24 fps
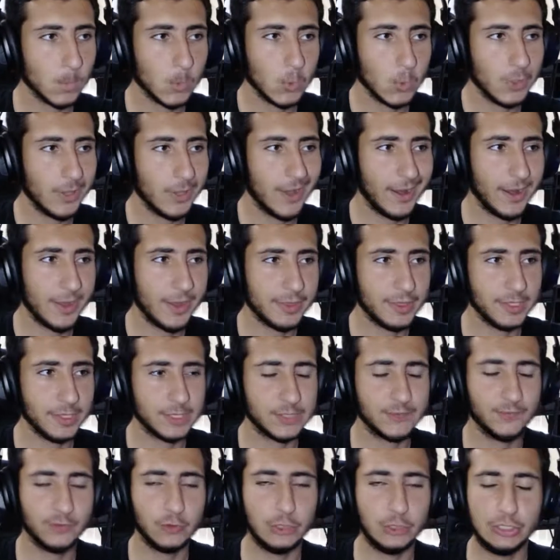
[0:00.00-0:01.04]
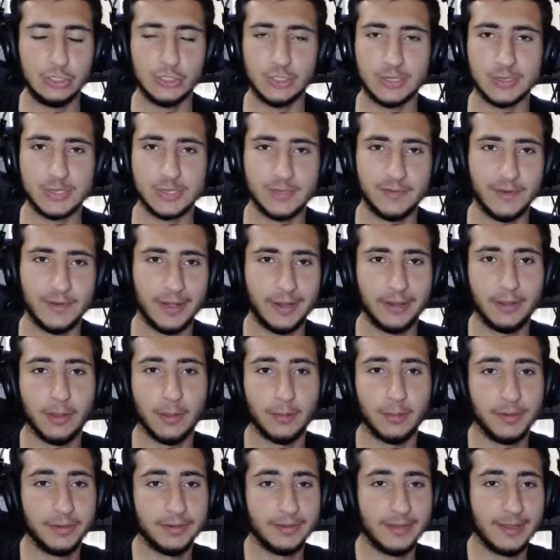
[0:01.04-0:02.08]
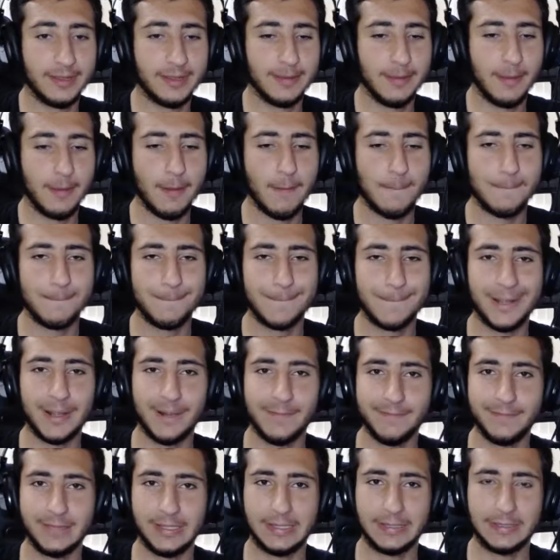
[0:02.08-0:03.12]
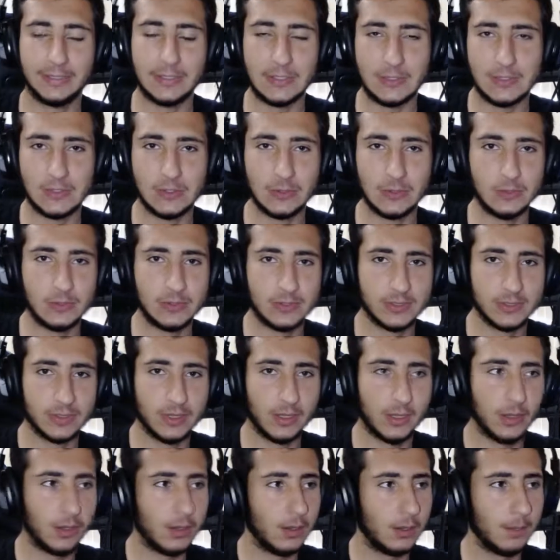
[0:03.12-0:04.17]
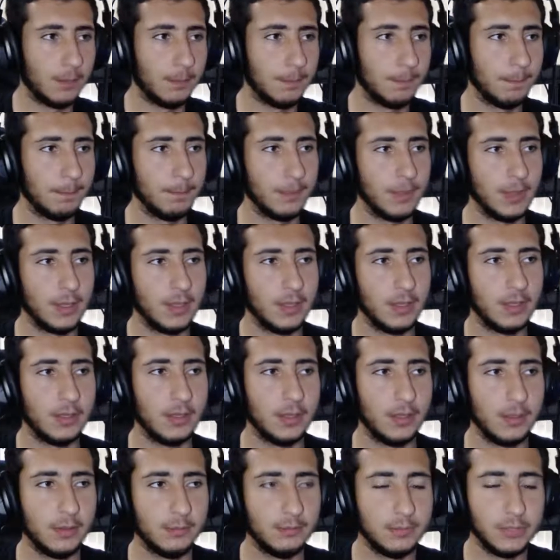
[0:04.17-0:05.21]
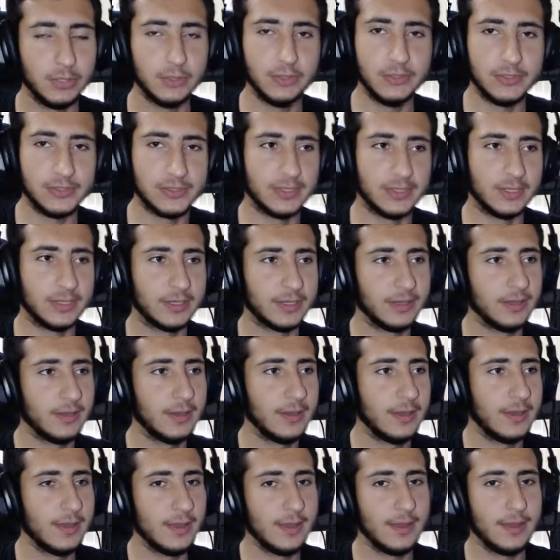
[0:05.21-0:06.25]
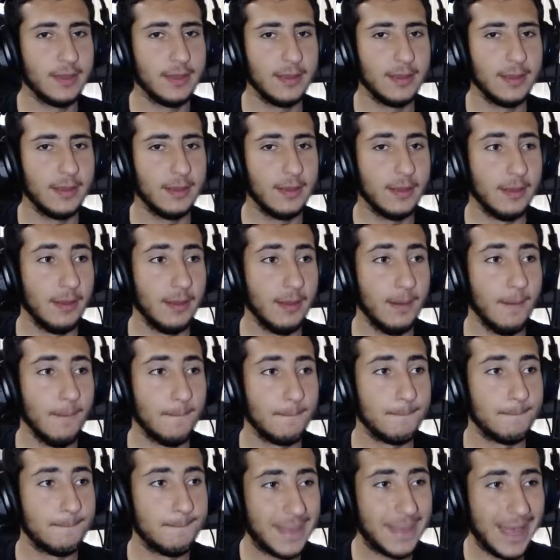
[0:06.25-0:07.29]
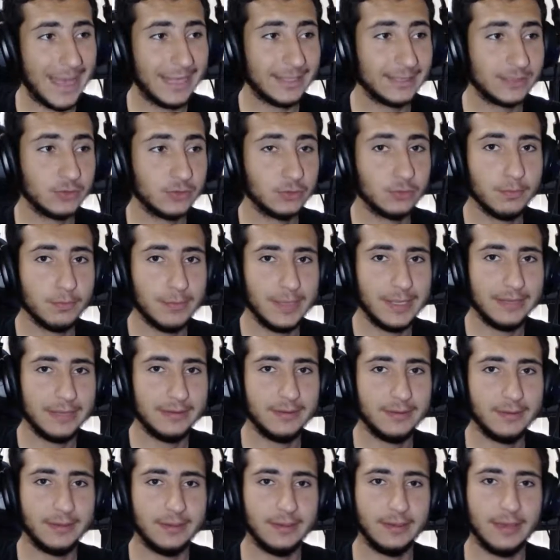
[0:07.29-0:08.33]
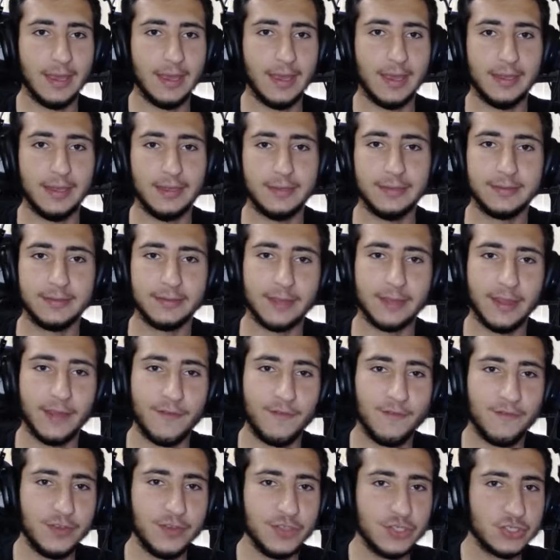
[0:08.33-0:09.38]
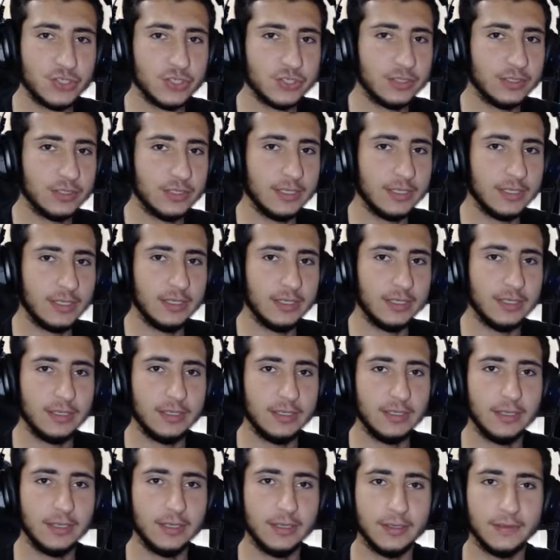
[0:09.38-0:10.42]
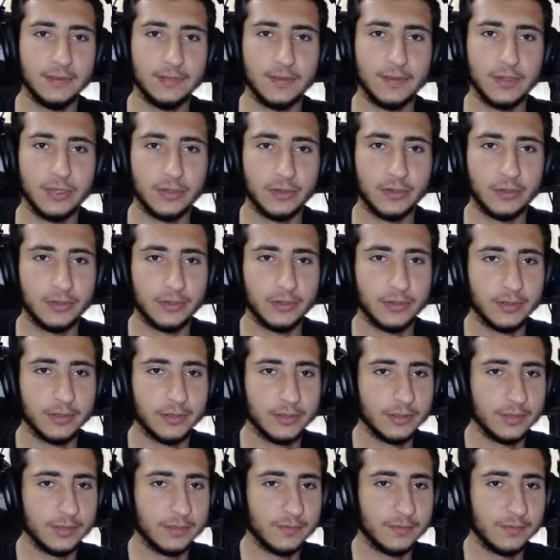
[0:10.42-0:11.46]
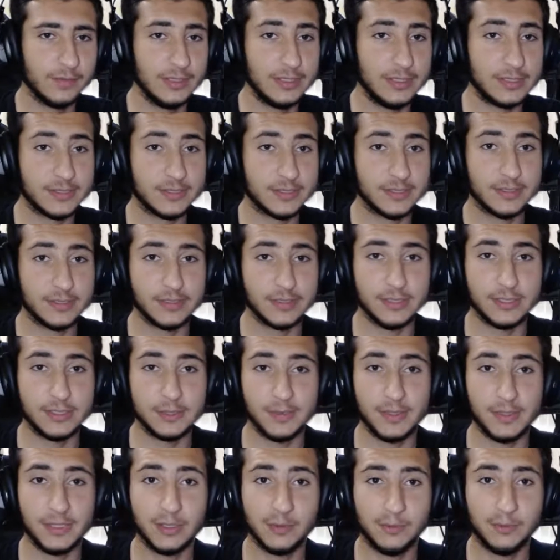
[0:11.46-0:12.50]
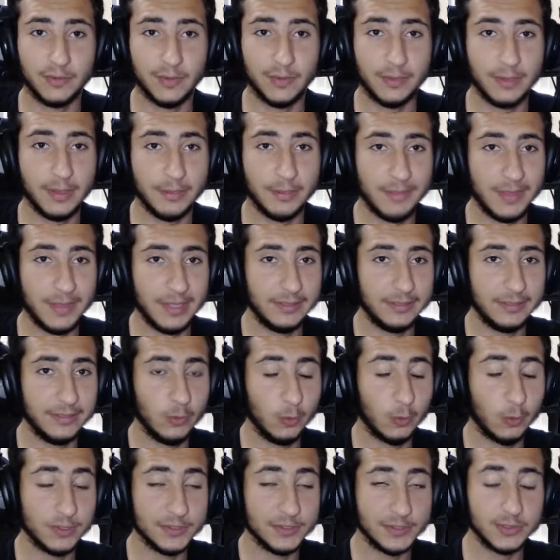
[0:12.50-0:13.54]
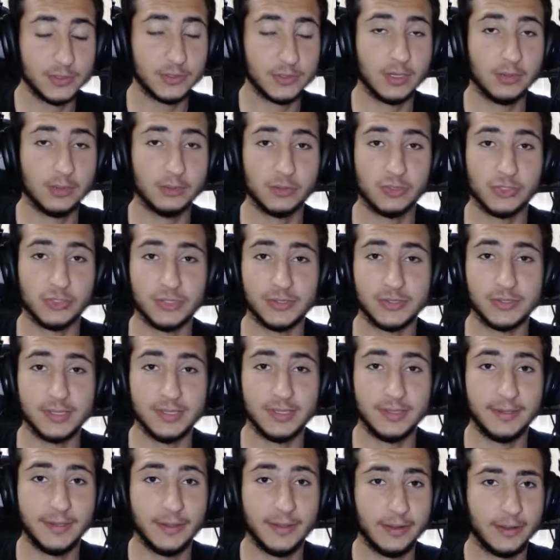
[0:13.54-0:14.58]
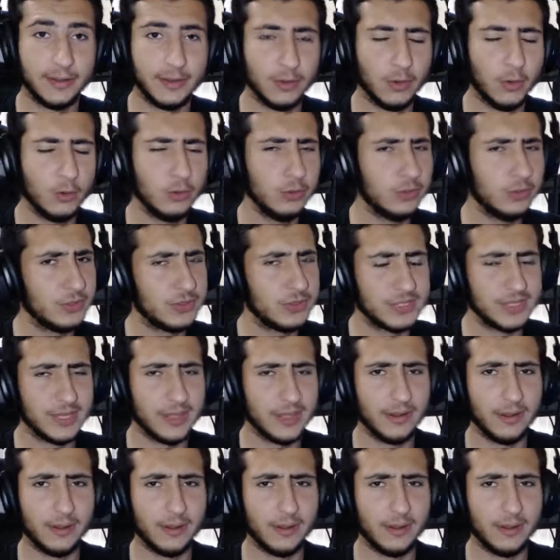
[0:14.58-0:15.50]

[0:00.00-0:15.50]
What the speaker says: and I think it's fully justified. Number 10 perfectly suits Pulisic. Back to Mendy, and officially it's been confirmed that Mendy wants to come to Chelsea. Their owner said